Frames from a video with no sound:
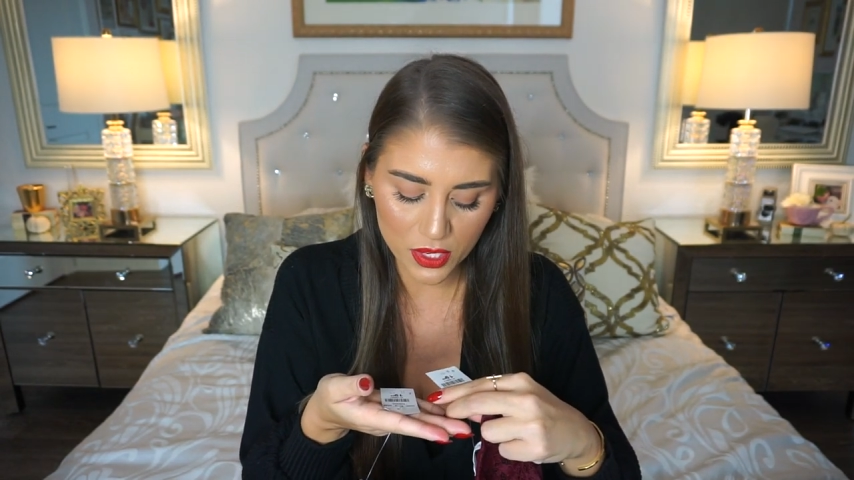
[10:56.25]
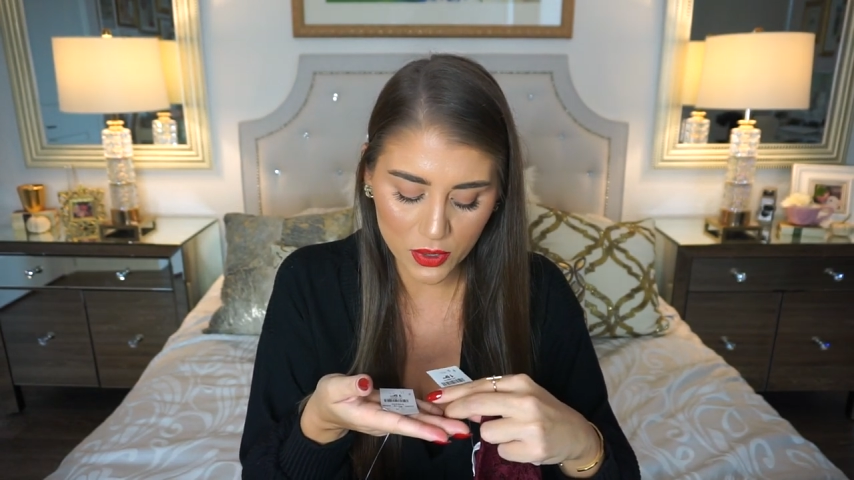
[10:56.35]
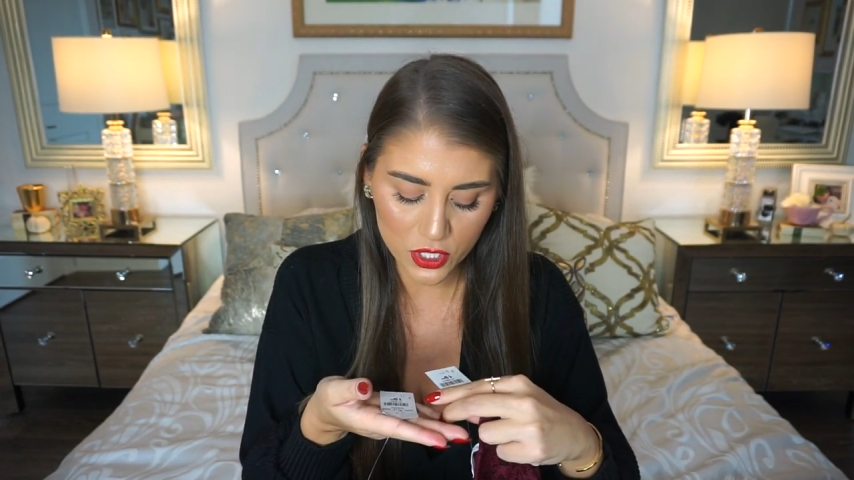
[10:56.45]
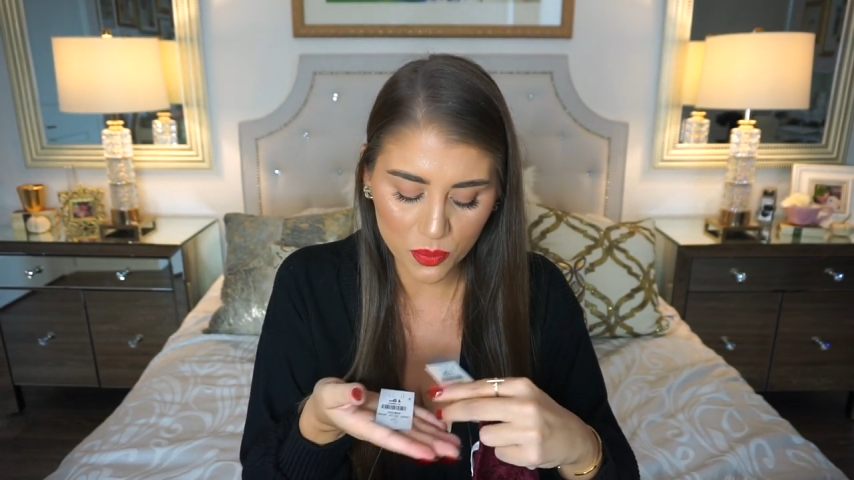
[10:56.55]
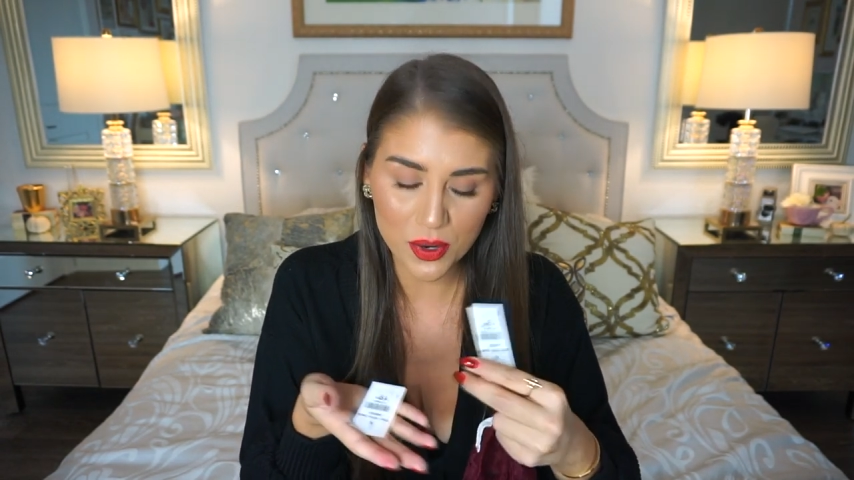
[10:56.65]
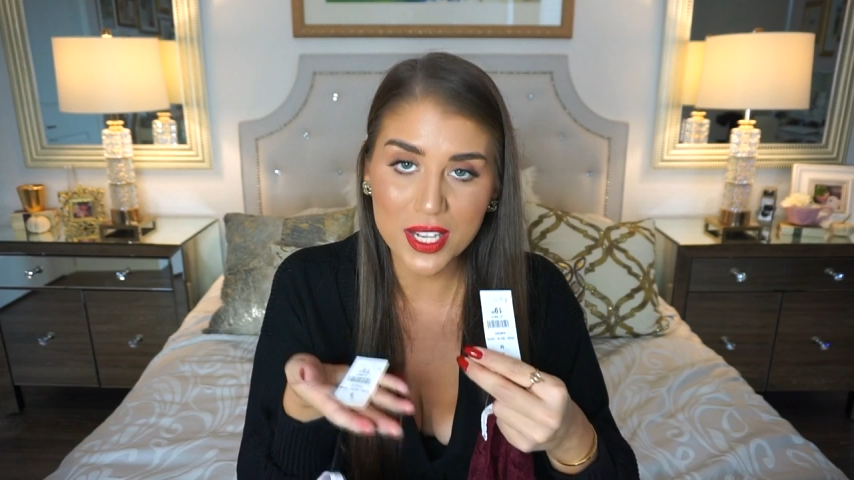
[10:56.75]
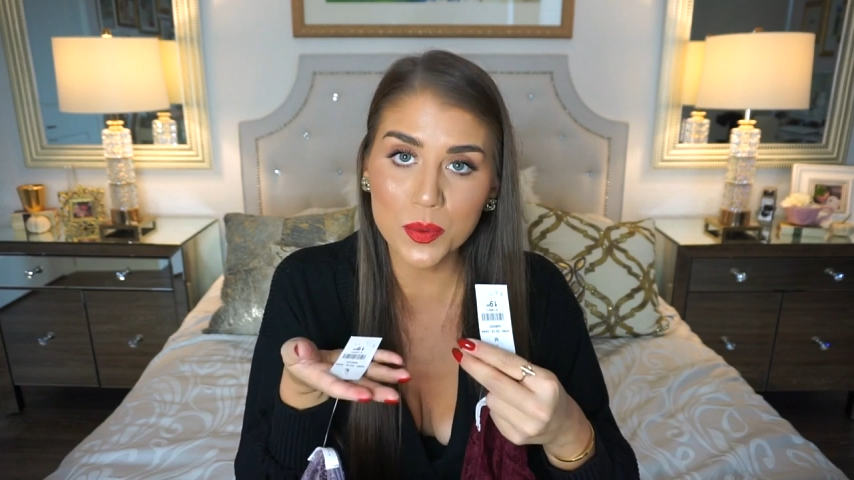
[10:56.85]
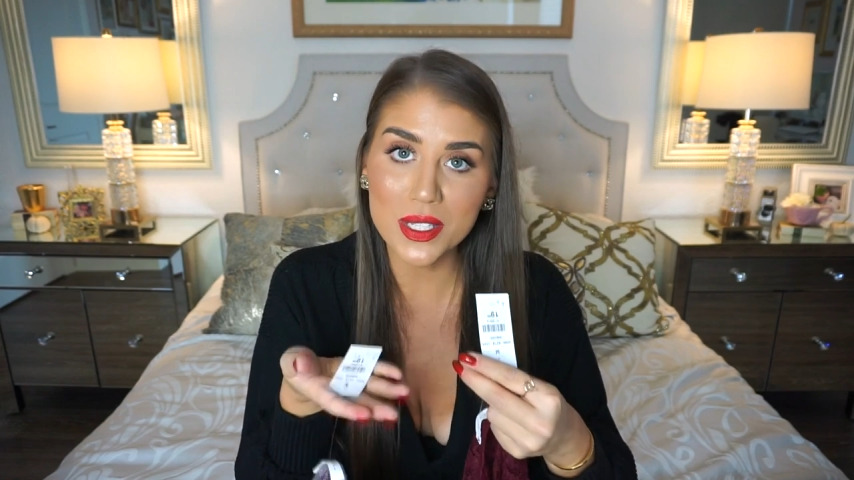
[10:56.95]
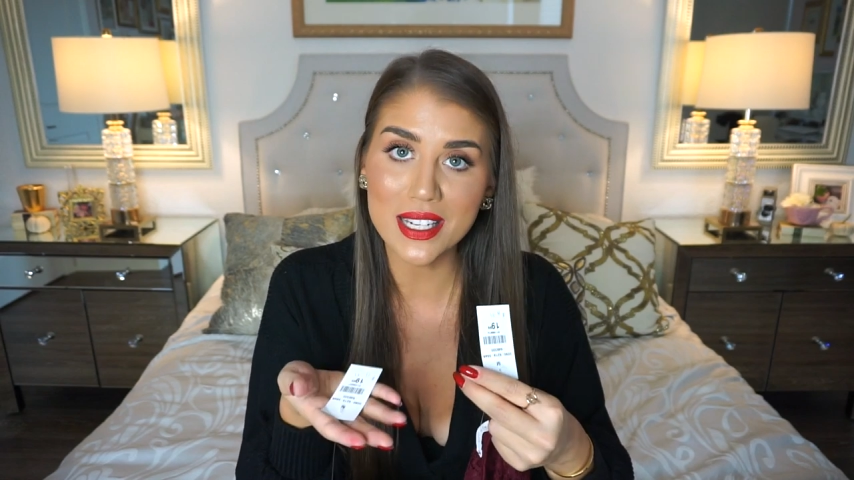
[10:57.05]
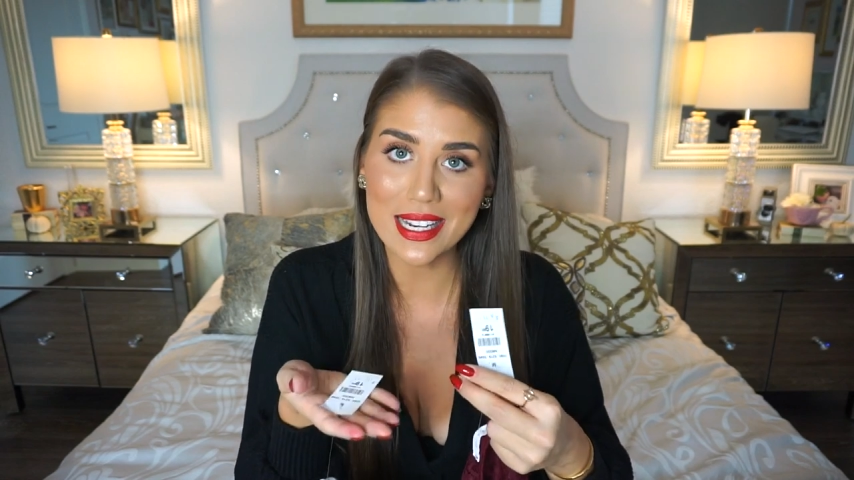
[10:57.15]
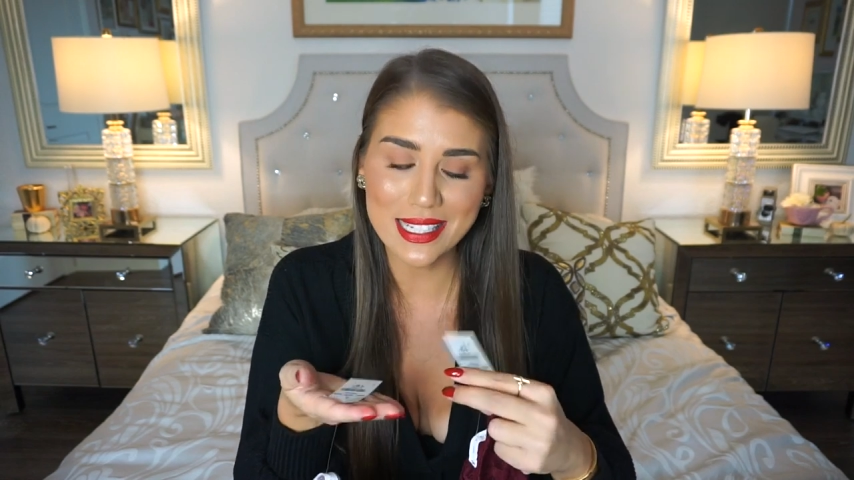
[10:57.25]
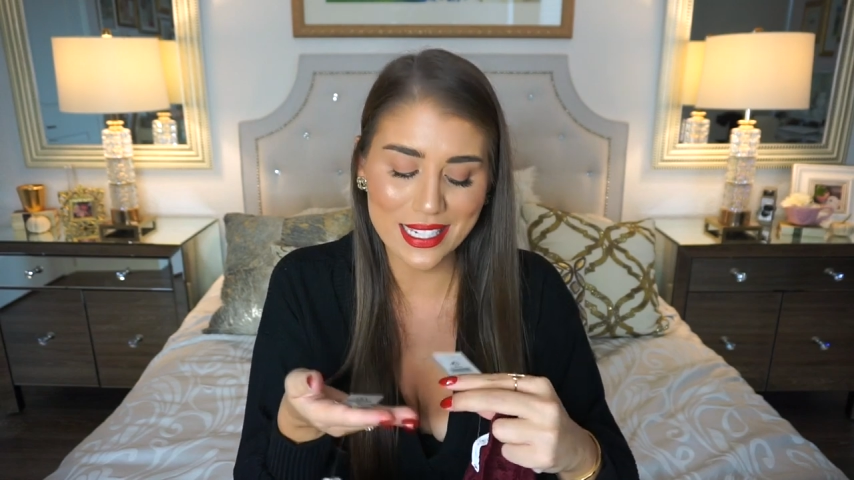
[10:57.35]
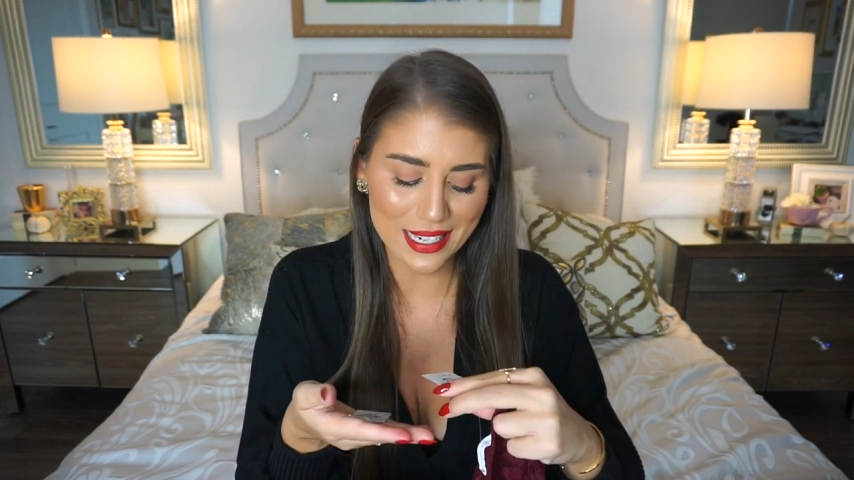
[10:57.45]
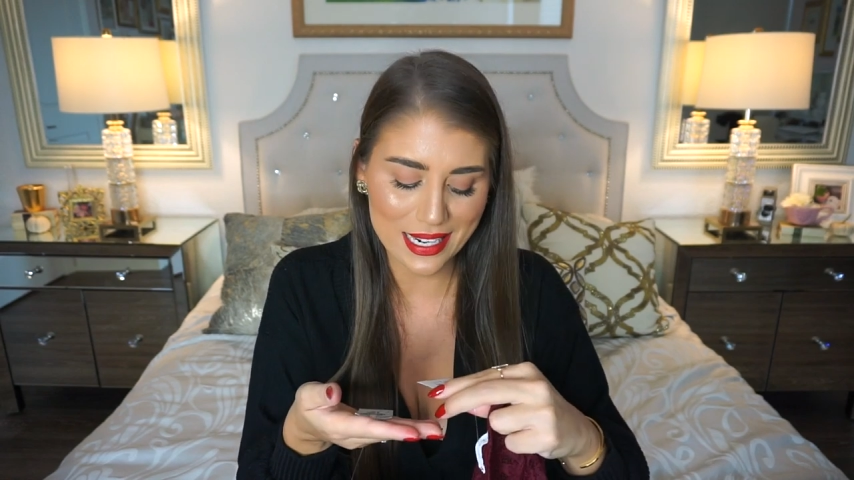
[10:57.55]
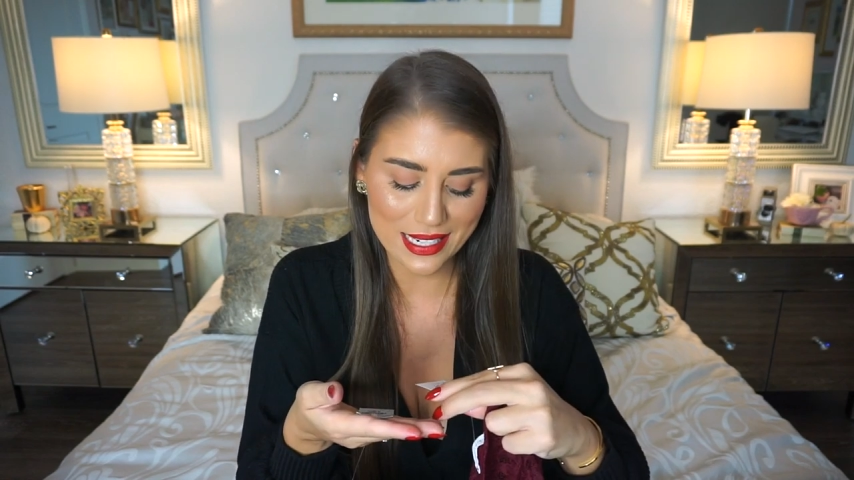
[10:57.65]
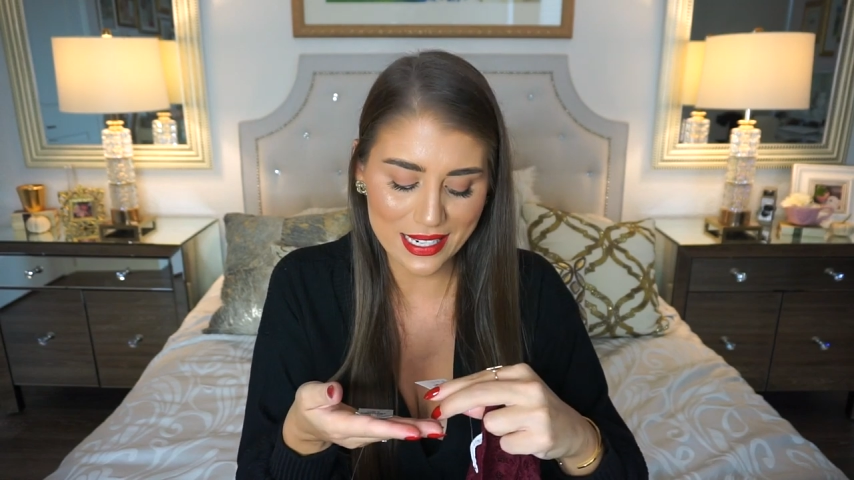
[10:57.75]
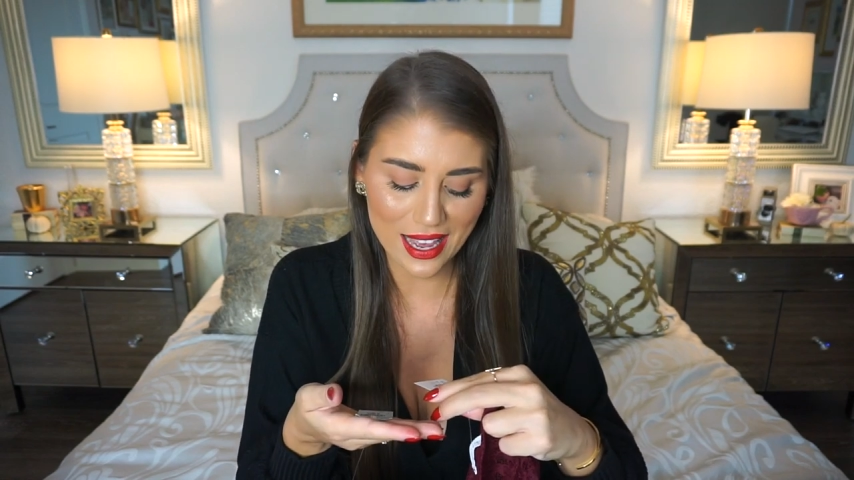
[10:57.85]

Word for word: The original price was $19.99